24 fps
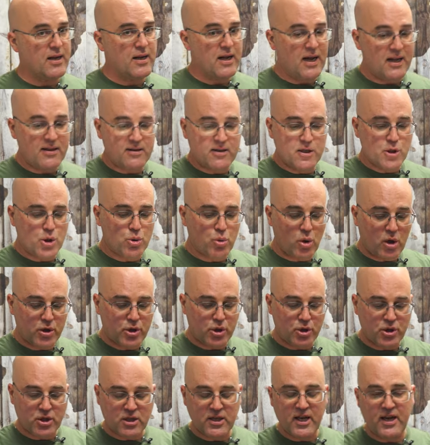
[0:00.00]
Again, not
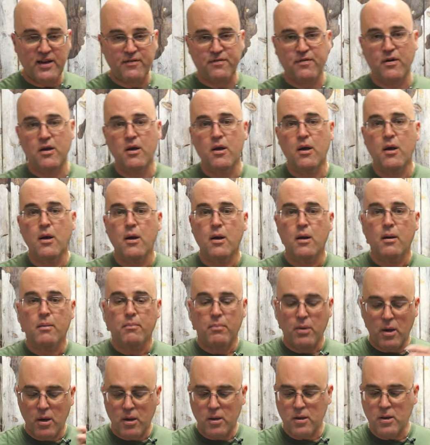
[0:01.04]
dishwasher safe,
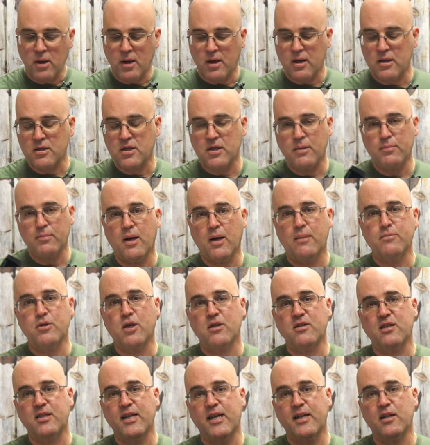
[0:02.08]
but
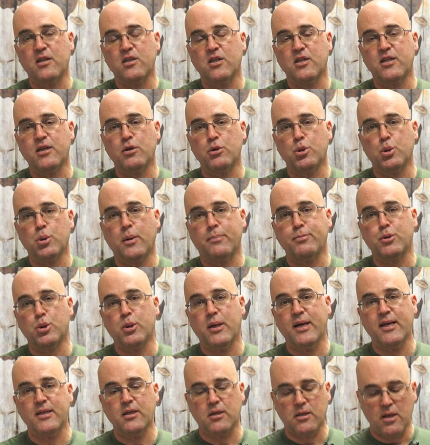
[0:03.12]
sometimes on stainless steel
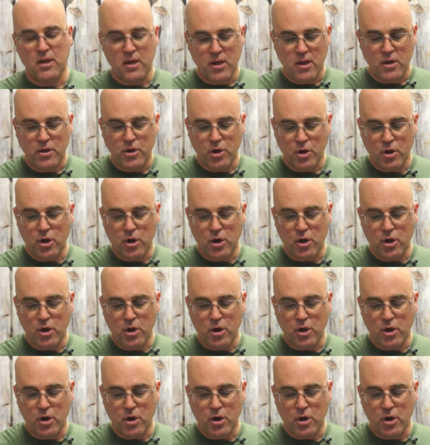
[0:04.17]
drip trays,